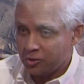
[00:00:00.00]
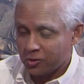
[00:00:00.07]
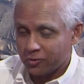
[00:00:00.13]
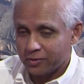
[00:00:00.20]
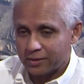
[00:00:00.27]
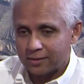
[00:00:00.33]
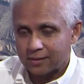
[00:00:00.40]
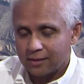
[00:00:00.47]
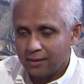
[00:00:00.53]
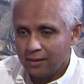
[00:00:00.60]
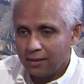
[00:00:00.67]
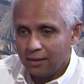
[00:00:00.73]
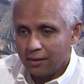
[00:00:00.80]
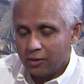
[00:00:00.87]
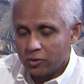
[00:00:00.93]
doing.
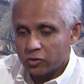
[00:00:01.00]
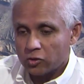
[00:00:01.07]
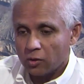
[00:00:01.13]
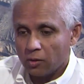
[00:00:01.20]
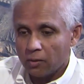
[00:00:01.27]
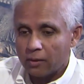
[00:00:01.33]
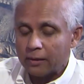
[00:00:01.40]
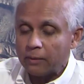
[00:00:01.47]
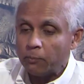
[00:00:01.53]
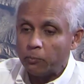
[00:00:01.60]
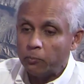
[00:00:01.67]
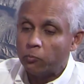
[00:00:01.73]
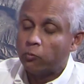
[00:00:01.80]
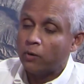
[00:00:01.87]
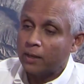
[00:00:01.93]
So
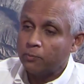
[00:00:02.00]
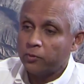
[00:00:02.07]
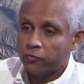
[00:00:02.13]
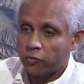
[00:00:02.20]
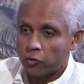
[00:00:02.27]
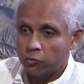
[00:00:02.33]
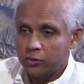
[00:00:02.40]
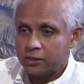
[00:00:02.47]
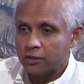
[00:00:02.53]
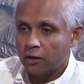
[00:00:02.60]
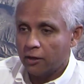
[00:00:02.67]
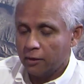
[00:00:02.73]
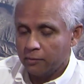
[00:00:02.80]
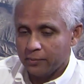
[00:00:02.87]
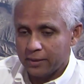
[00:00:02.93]
right before
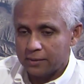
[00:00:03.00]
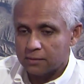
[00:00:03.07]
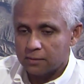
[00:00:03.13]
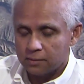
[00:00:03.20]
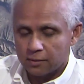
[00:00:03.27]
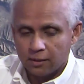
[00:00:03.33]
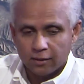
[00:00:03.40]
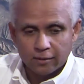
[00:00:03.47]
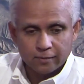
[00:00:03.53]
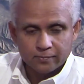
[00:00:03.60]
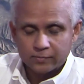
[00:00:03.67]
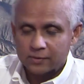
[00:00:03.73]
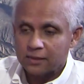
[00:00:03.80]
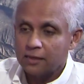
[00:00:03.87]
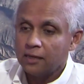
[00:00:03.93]
retirement, um,
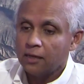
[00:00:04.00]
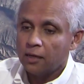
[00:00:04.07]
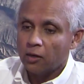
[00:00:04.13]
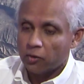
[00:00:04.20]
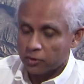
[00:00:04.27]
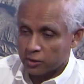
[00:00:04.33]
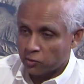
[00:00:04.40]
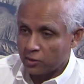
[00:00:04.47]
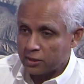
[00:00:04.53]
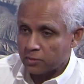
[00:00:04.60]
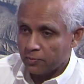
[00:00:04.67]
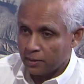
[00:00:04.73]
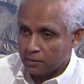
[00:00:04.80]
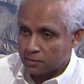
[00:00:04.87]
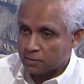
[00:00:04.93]
on
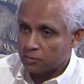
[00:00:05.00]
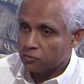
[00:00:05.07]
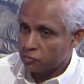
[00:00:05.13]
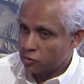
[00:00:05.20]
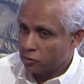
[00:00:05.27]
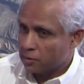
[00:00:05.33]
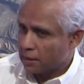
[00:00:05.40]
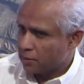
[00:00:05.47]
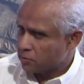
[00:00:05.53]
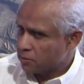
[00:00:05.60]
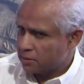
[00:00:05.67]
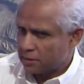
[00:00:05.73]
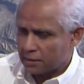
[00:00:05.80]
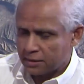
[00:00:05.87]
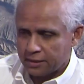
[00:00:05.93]
Christmas two thousand
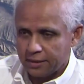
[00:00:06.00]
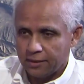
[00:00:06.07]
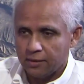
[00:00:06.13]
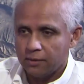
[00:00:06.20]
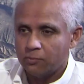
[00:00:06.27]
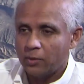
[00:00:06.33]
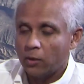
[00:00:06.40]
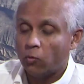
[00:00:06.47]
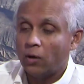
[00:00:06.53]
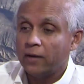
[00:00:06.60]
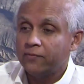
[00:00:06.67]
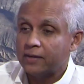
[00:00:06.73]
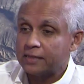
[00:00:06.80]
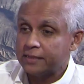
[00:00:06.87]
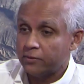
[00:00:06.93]
sixteen, my wife
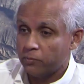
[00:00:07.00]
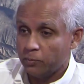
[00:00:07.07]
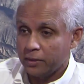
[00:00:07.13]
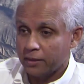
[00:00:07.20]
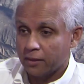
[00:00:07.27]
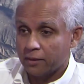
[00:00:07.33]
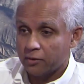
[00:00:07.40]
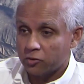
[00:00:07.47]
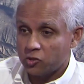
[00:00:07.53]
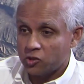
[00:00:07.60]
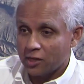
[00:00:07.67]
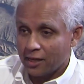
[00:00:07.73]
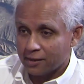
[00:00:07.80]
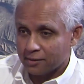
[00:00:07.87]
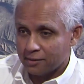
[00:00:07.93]
had given me a leather
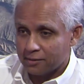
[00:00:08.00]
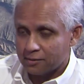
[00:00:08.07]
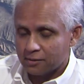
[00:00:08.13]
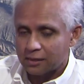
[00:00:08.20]
jacket.